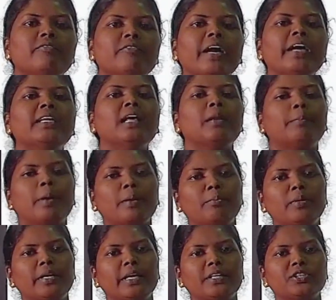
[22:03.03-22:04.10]
On that
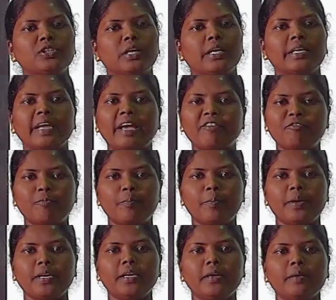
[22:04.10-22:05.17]

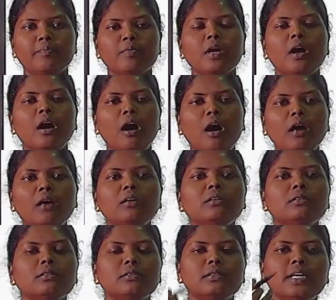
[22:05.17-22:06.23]
every
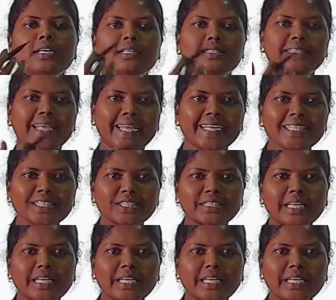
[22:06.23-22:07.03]
step,